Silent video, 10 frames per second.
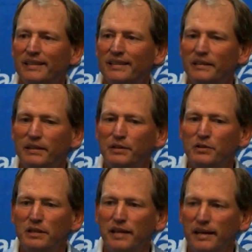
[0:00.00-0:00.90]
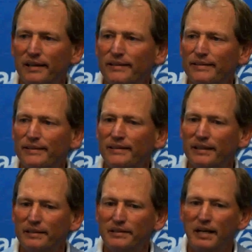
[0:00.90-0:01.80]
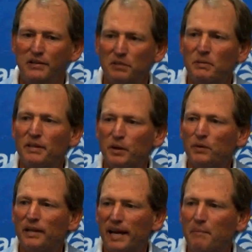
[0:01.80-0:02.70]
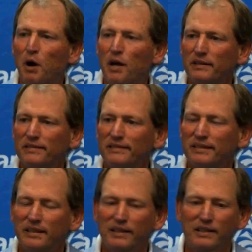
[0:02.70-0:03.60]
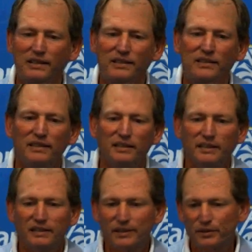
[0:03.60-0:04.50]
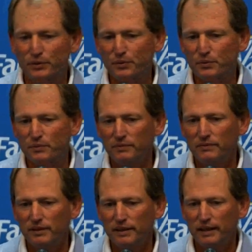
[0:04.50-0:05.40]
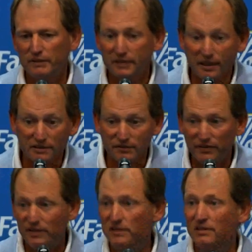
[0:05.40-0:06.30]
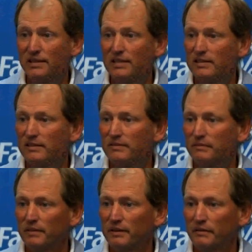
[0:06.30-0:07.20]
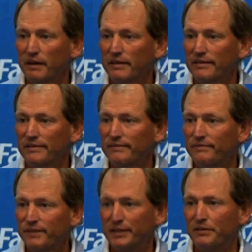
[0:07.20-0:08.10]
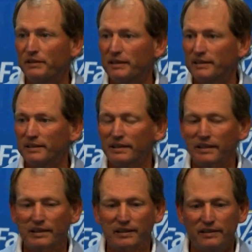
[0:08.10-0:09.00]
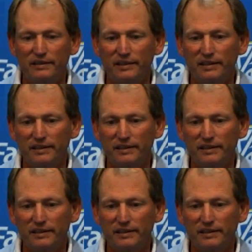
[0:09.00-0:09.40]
You usually got a chance to be the only game on. You have a chance to finish the season with a great victory. And